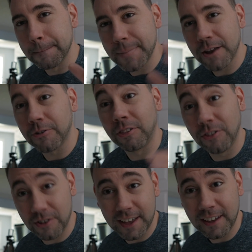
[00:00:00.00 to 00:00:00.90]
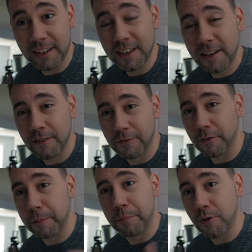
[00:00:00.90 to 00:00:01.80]
better looking
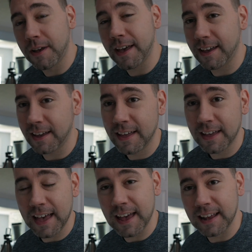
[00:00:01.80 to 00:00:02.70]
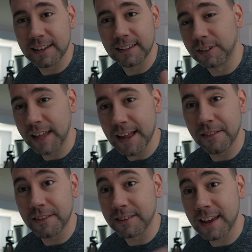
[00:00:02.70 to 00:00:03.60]
from a bokeh and
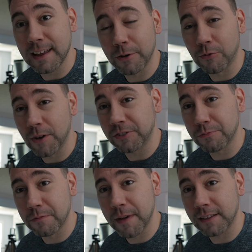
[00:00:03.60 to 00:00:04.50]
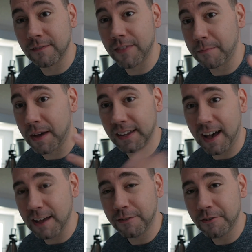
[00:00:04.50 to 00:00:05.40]
lens and dynamic range perspective than my
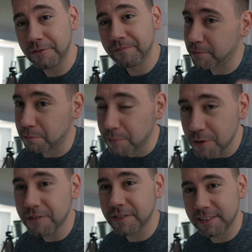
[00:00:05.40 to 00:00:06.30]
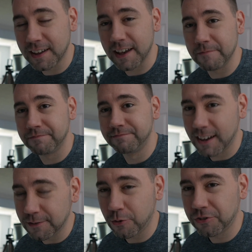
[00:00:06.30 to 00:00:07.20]
iPhone. But most of the time,
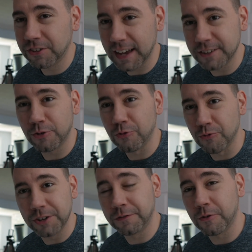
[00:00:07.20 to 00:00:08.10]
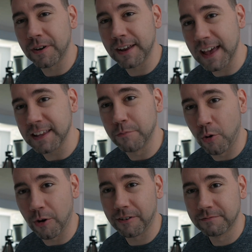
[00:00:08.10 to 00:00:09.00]
unfortunately, I don't reach for it
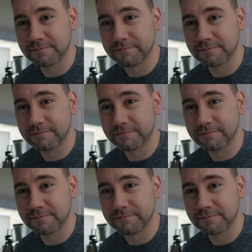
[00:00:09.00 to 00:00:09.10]
anymore.